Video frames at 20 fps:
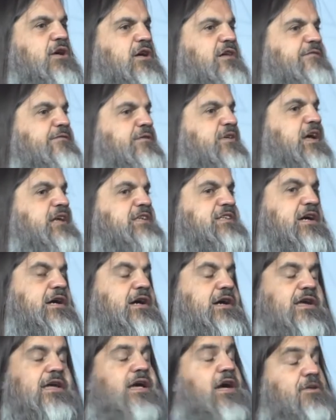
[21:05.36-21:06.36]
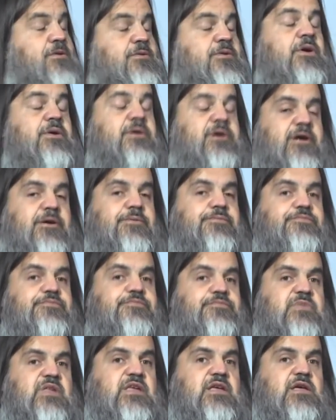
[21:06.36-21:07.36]
it off when I die. I don't know yet.
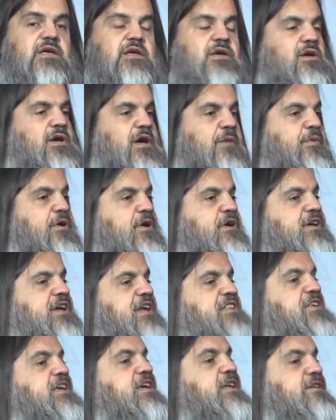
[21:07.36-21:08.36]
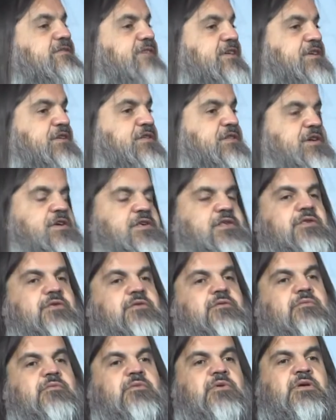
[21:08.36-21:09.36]
America has innovated
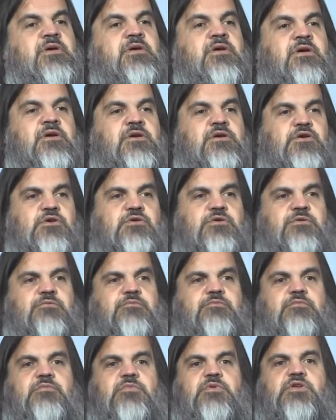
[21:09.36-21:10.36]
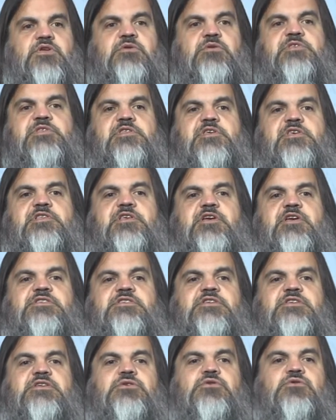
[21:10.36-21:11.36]
this. You can use this
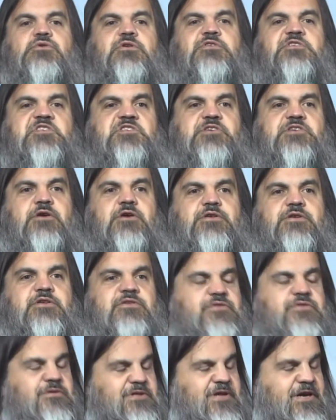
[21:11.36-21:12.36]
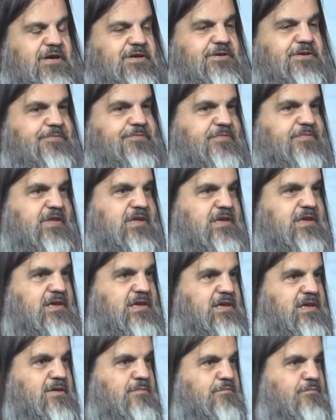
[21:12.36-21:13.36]
idea or discard it if you like.
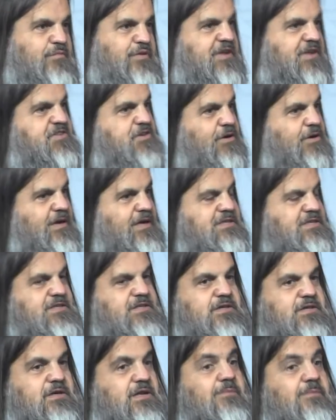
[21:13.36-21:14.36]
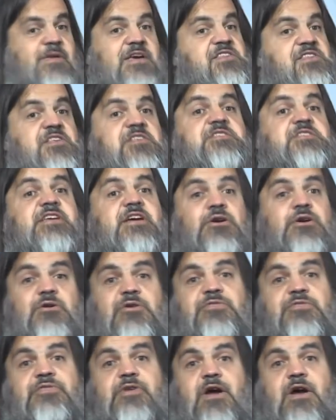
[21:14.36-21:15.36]
But that's our idea. That makes us
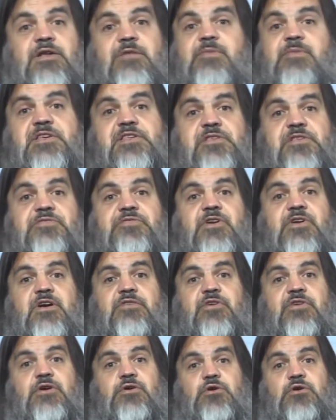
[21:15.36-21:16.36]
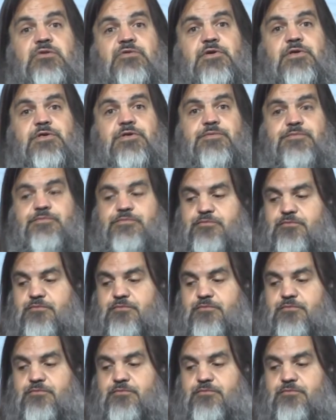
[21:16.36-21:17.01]
terrified. It makes us very, very nervous.